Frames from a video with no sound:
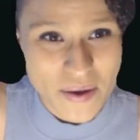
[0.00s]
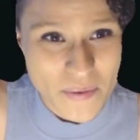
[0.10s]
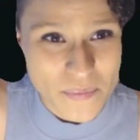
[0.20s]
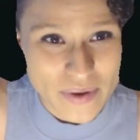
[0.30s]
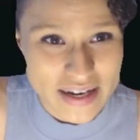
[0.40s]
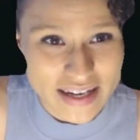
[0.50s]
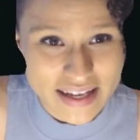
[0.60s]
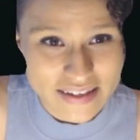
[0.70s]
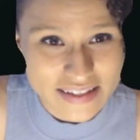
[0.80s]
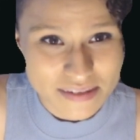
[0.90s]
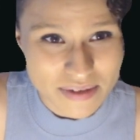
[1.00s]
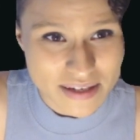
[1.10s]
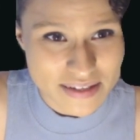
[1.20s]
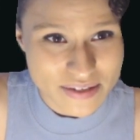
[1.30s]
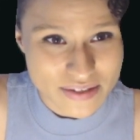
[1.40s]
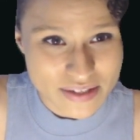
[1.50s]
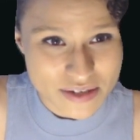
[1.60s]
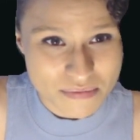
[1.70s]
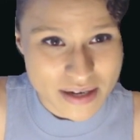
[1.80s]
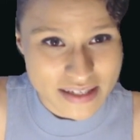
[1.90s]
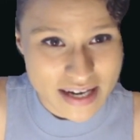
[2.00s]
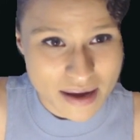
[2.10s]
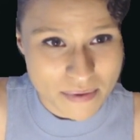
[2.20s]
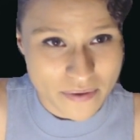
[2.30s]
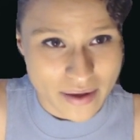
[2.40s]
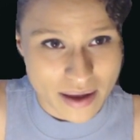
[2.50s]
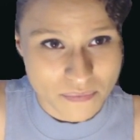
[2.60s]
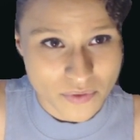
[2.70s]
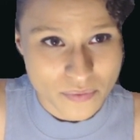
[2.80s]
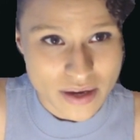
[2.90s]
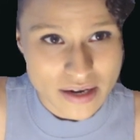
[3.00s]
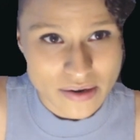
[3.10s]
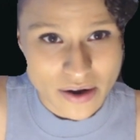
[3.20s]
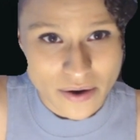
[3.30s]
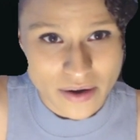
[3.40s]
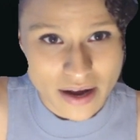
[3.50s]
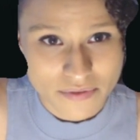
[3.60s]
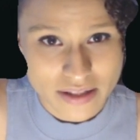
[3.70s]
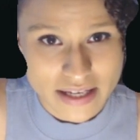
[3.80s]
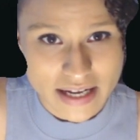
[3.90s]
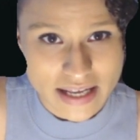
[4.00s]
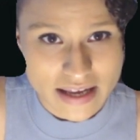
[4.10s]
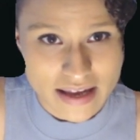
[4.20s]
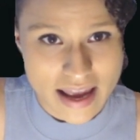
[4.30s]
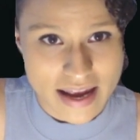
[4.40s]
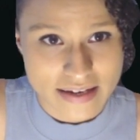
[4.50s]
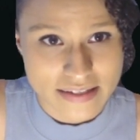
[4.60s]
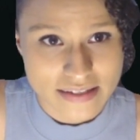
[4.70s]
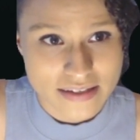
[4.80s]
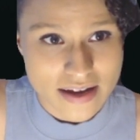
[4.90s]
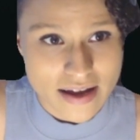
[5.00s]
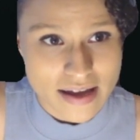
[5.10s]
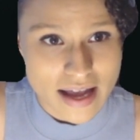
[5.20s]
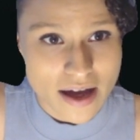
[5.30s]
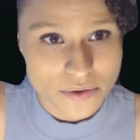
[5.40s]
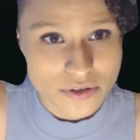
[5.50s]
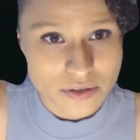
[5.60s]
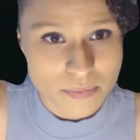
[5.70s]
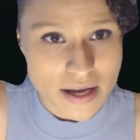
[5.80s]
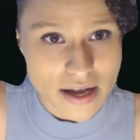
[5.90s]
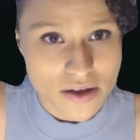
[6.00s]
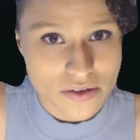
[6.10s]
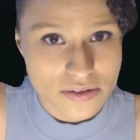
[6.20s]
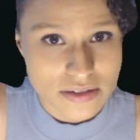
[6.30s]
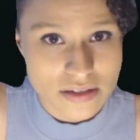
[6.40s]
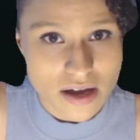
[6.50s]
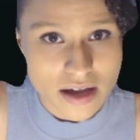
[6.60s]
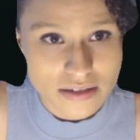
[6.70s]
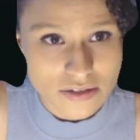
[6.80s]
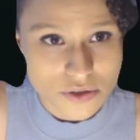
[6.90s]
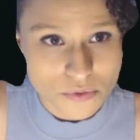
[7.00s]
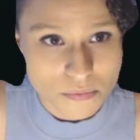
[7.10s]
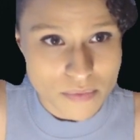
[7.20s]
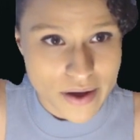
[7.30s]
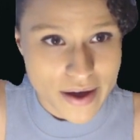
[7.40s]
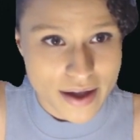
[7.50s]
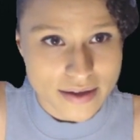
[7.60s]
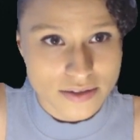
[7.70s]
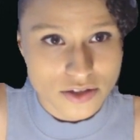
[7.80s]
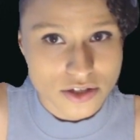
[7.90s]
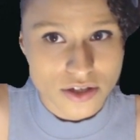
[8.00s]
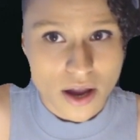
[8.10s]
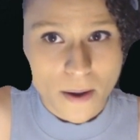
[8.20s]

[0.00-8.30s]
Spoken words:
When Guild Summit enters, you may tap. Okay. We are not really getting gates. Counter spells, not so much.